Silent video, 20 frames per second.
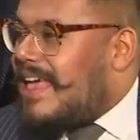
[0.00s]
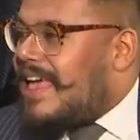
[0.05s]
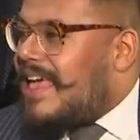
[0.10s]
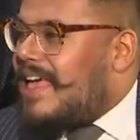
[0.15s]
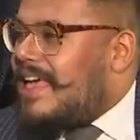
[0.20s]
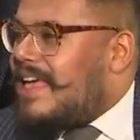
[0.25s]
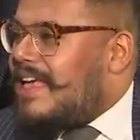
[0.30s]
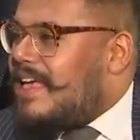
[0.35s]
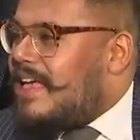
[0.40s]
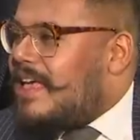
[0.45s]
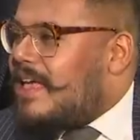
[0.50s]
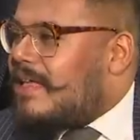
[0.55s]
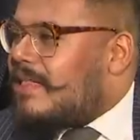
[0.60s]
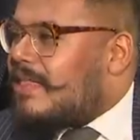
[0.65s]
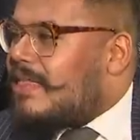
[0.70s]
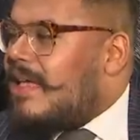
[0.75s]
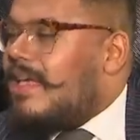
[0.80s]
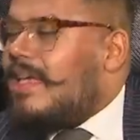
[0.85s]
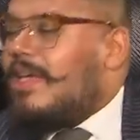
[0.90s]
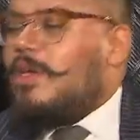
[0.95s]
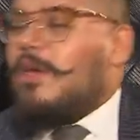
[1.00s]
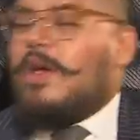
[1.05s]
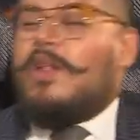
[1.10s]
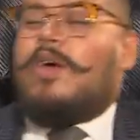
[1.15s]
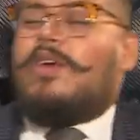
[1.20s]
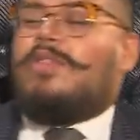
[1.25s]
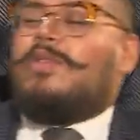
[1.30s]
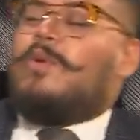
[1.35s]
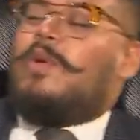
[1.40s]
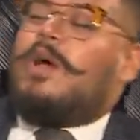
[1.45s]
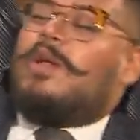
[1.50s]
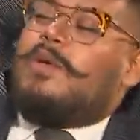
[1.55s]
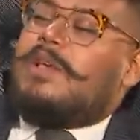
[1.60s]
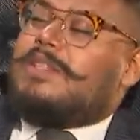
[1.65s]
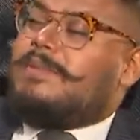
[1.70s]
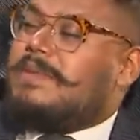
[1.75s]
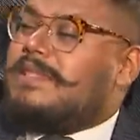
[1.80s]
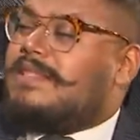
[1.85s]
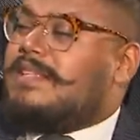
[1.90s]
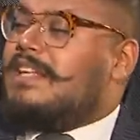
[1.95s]
yeah. not the guy who's coming You're not the one who
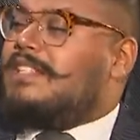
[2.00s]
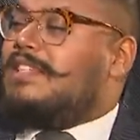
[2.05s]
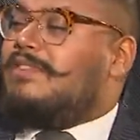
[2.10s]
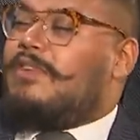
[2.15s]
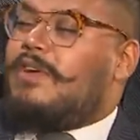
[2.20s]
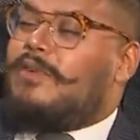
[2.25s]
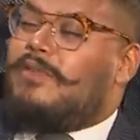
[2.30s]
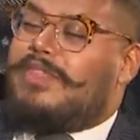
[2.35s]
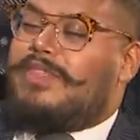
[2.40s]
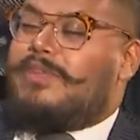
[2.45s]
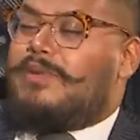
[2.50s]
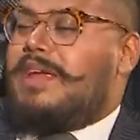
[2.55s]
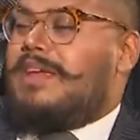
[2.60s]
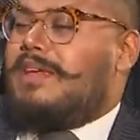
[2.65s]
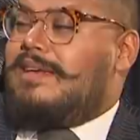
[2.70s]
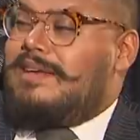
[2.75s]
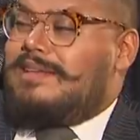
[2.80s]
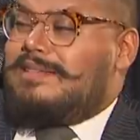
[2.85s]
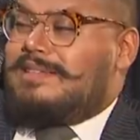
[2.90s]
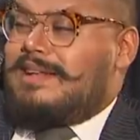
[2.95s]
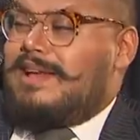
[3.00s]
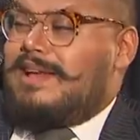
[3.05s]
has been searching for for three years